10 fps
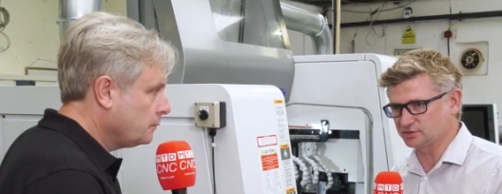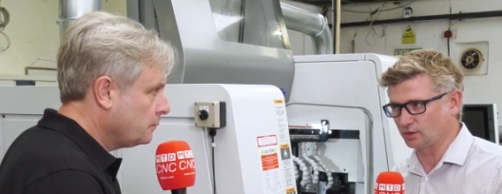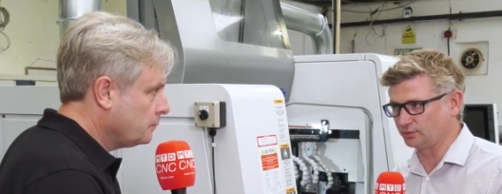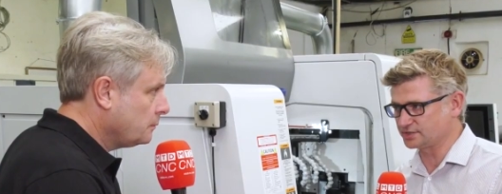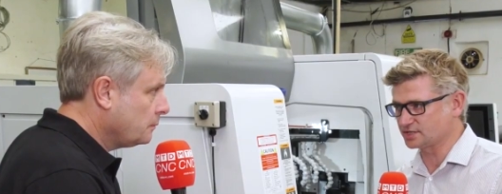
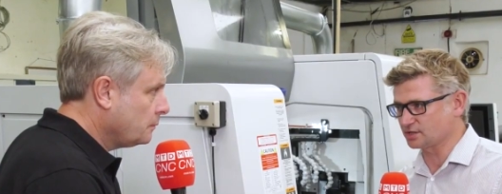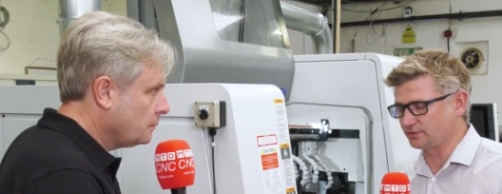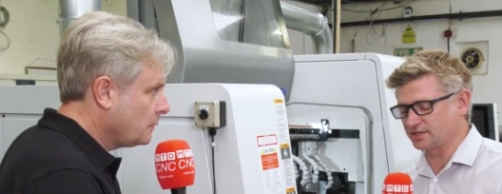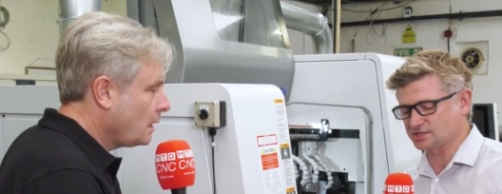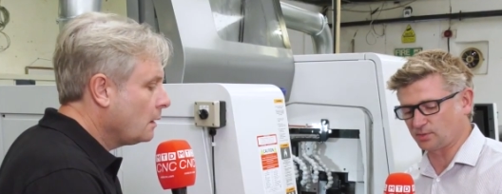Speaker 1: tolerances
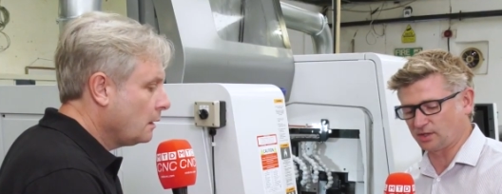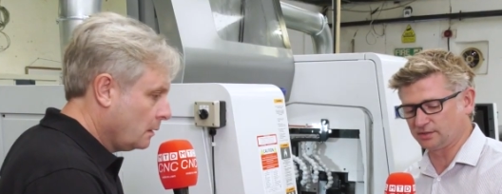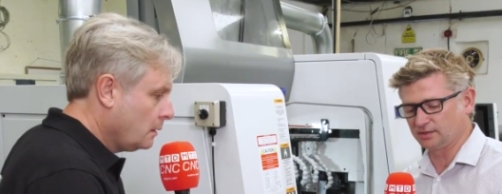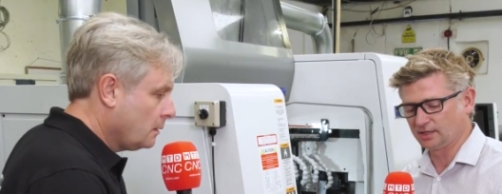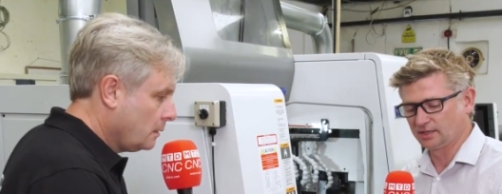on this
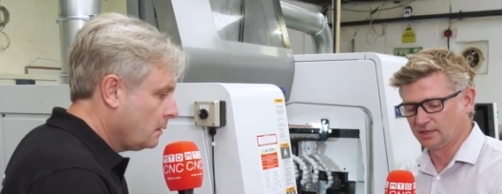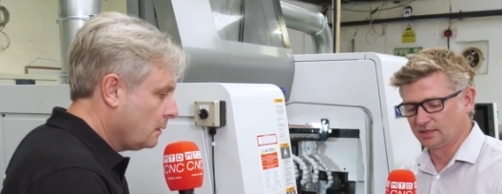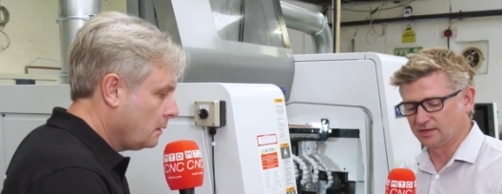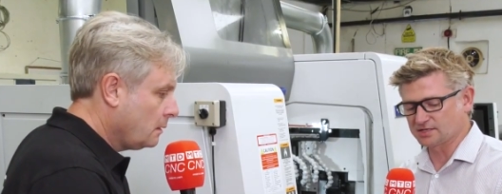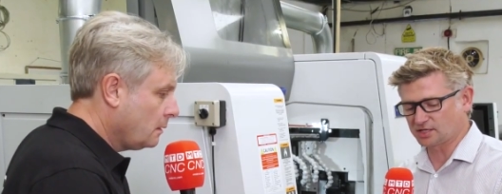one.
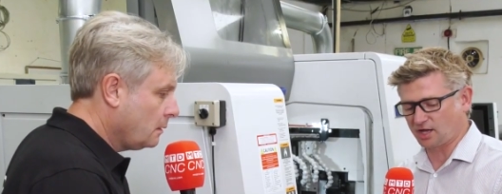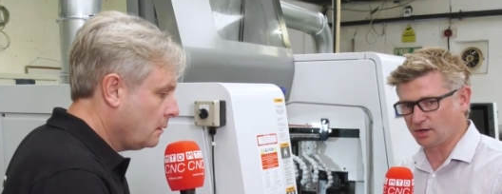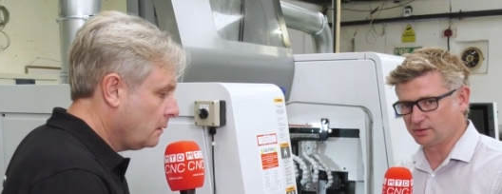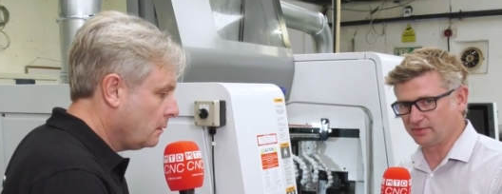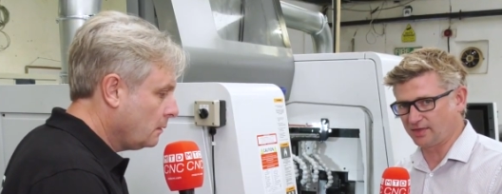There's a
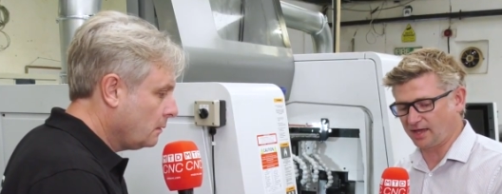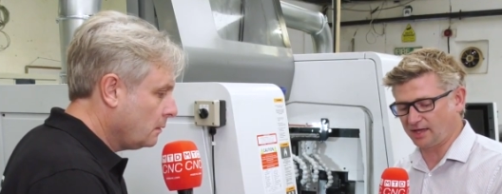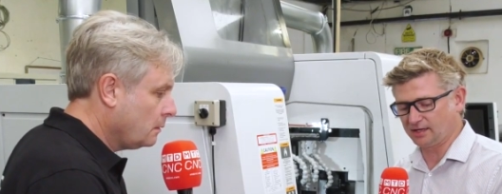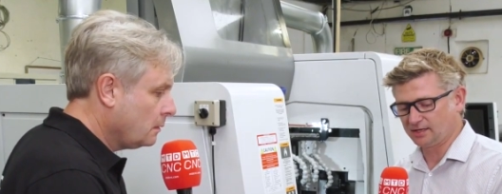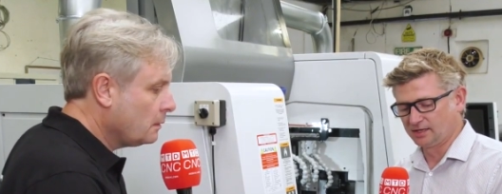cone in
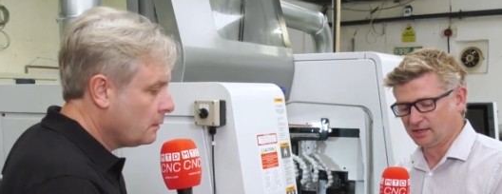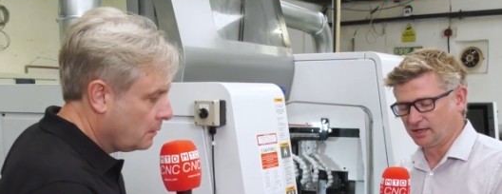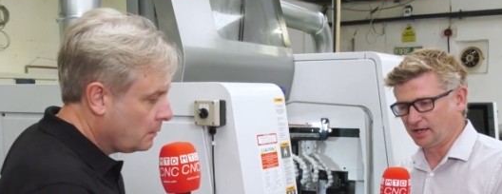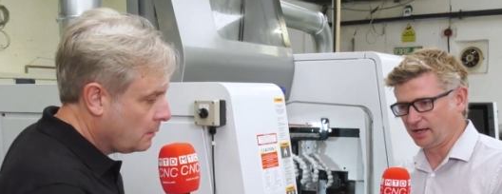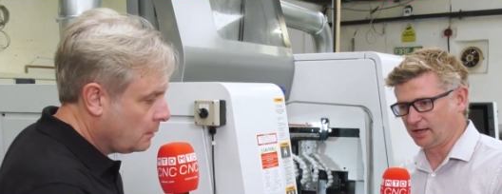there.
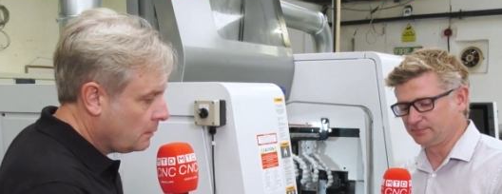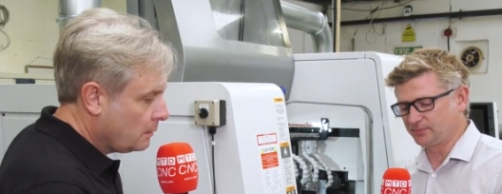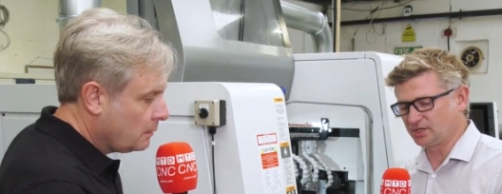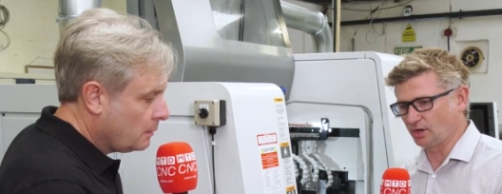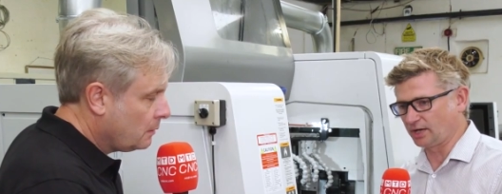Um,
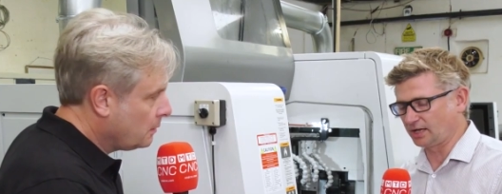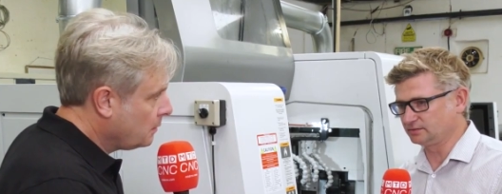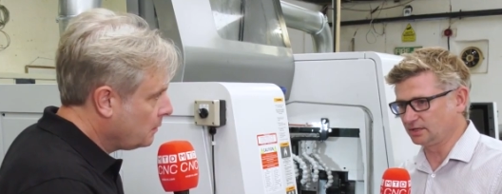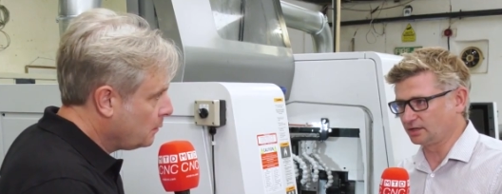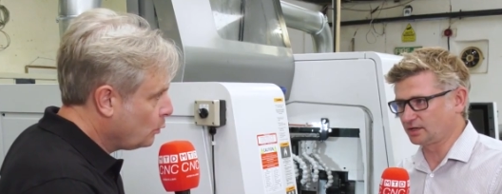you're not
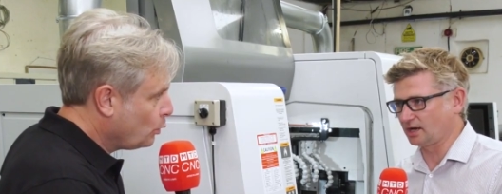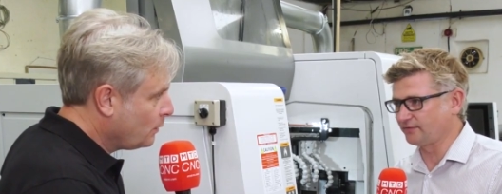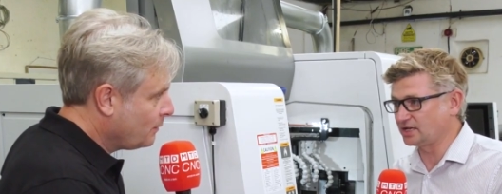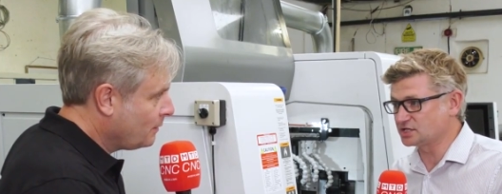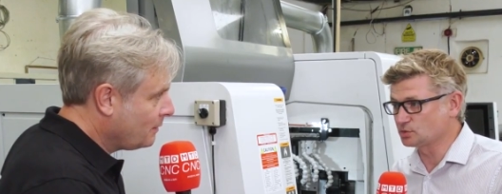allowed, you know, kind
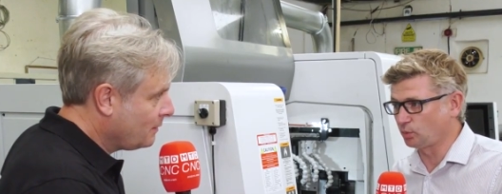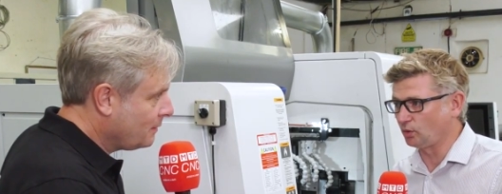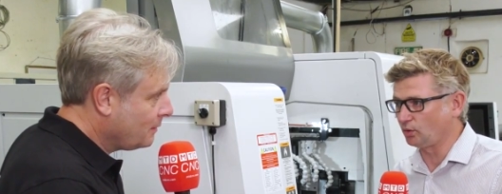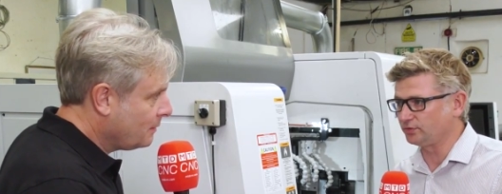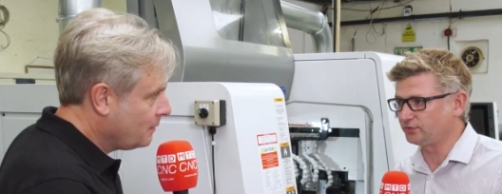of any
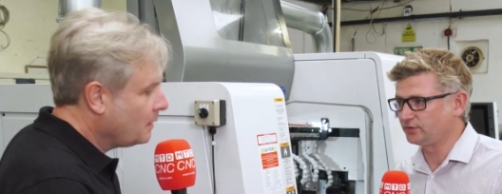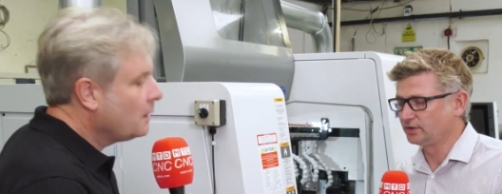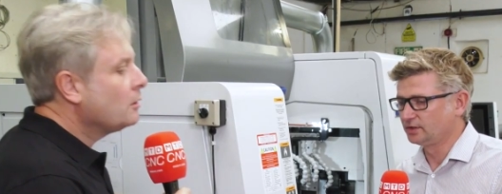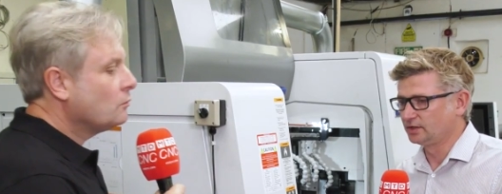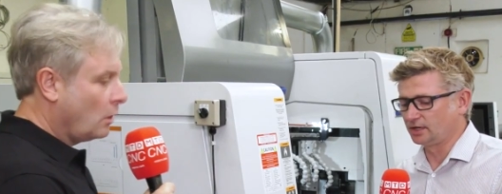swarf.
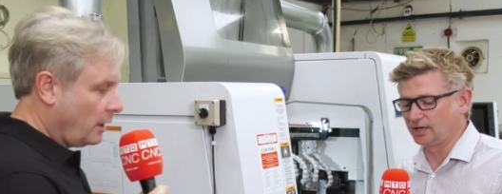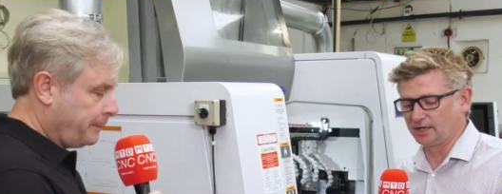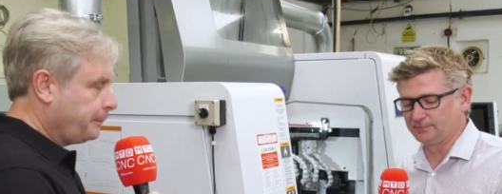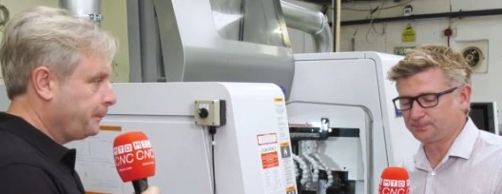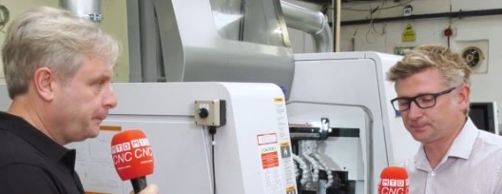
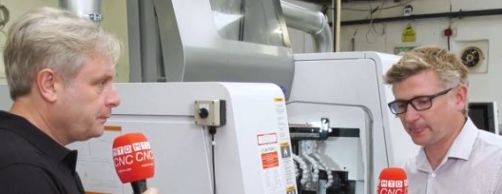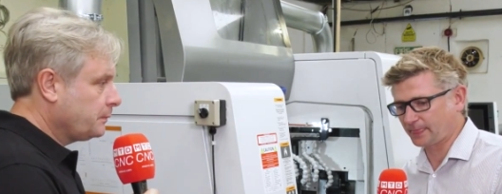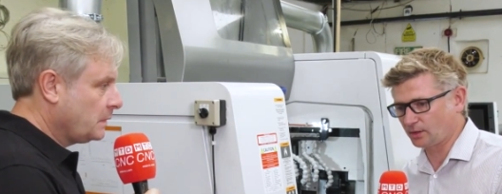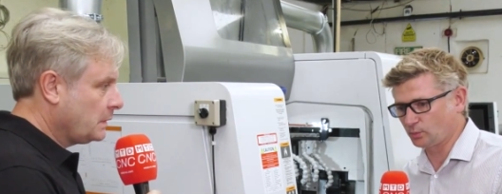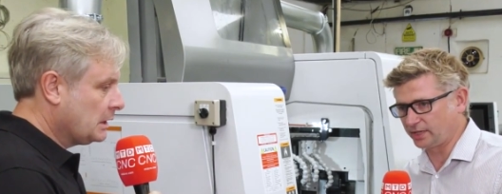Right.
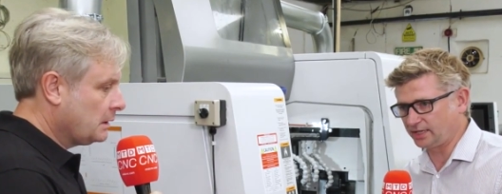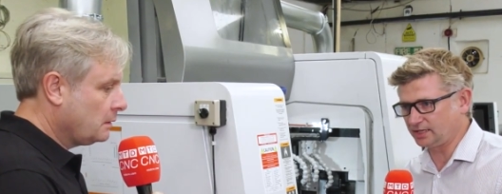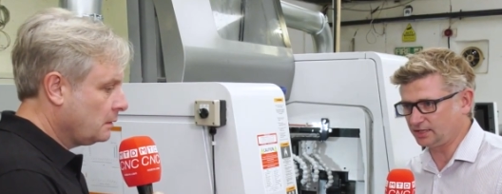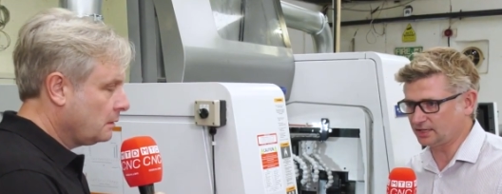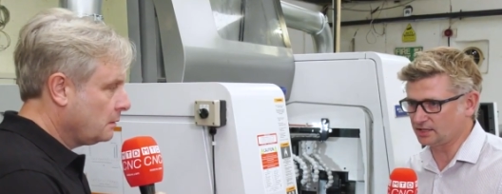Um,
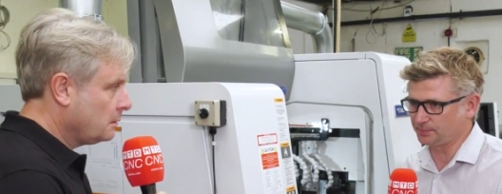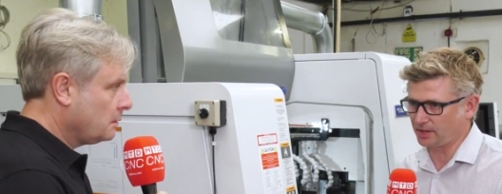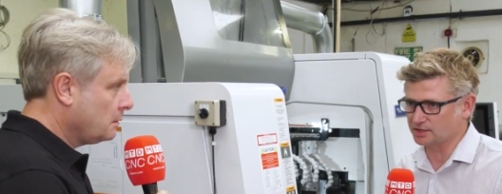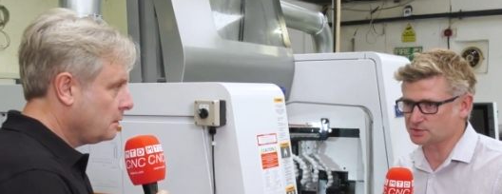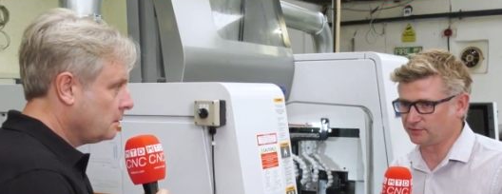we in the
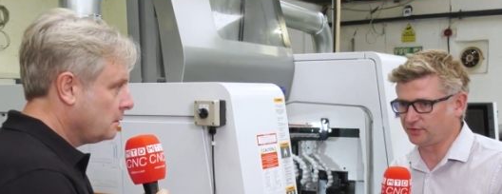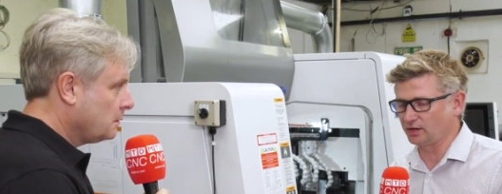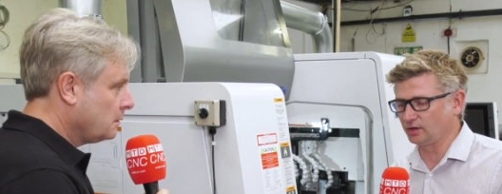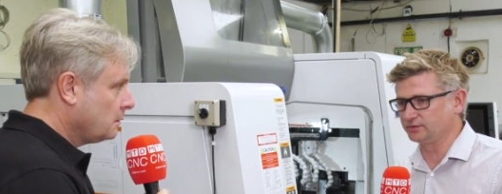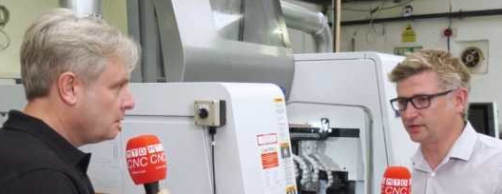past we've
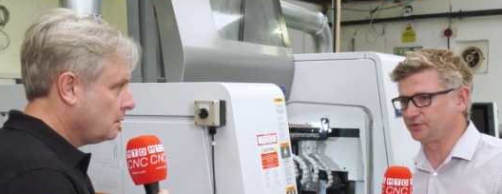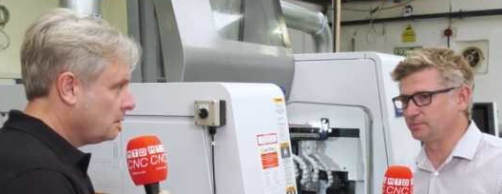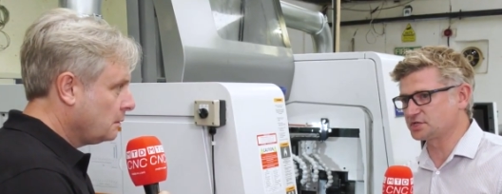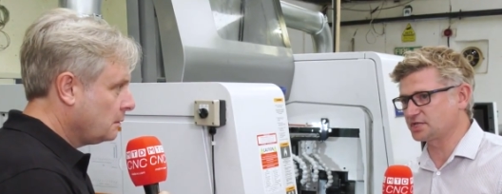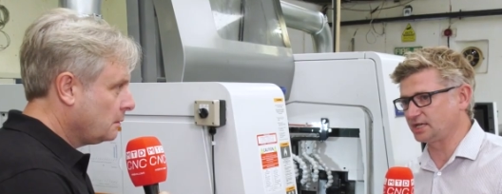run it on
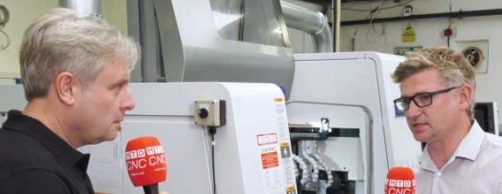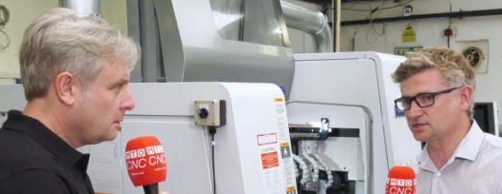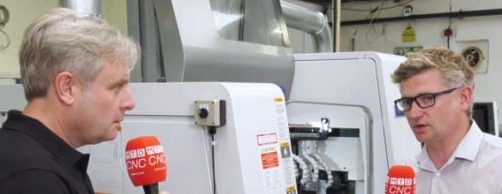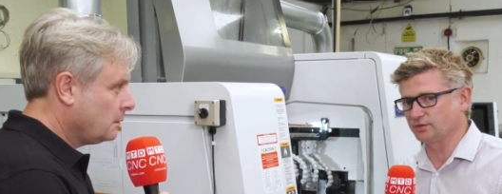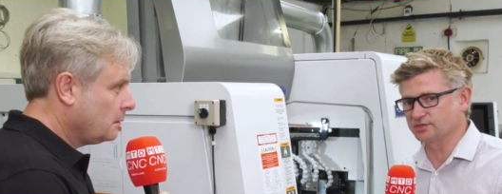different
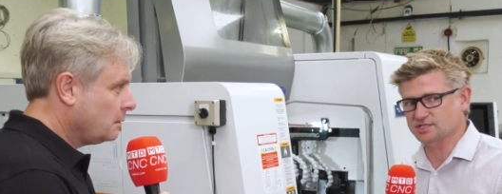machines on